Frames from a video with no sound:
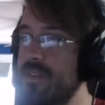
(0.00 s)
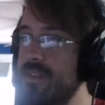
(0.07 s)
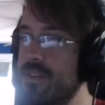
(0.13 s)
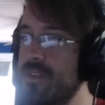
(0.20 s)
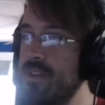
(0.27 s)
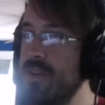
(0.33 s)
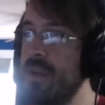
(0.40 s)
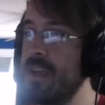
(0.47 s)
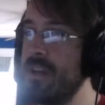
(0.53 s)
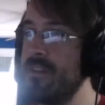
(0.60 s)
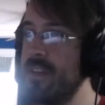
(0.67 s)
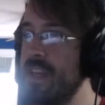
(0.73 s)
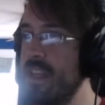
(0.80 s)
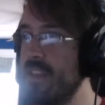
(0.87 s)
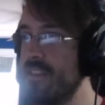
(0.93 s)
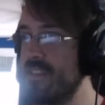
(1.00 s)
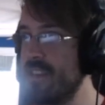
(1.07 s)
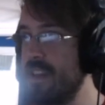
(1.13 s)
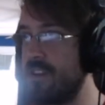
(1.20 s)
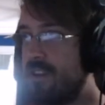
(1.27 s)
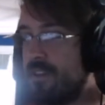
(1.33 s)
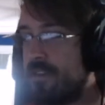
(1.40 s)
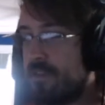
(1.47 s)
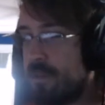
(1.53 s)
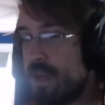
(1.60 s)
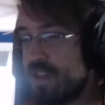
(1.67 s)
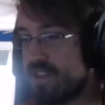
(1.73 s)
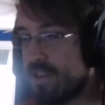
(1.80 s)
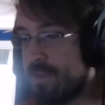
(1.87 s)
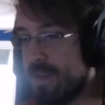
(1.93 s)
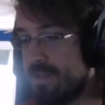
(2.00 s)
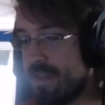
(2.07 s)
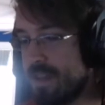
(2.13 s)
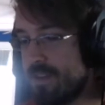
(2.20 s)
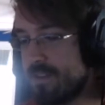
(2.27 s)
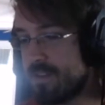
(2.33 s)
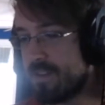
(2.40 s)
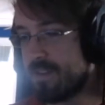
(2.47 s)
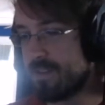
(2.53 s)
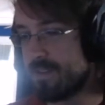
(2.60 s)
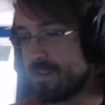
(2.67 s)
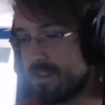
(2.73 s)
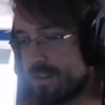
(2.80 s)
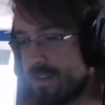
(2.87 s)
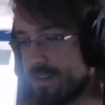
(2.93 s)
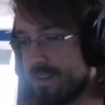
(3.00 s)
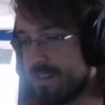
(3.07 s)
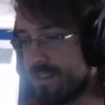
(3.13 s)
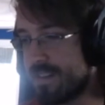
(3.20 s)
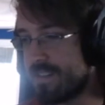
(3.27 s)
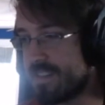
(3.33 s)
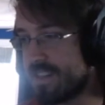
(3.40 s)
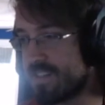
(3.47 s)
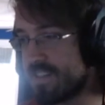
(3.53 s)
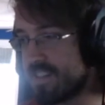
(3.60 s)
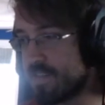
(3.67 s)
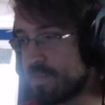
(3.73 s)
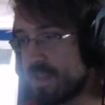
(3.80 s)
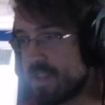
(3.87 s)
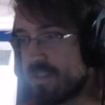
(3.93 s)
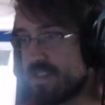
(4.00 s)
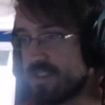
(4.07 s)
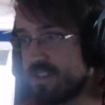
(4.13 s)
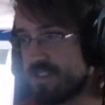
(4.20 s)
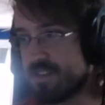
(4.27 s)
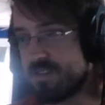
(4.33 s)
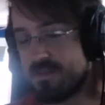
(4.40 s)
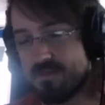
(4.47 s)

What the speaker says: Do you have any insider information about that, or is that just speculation?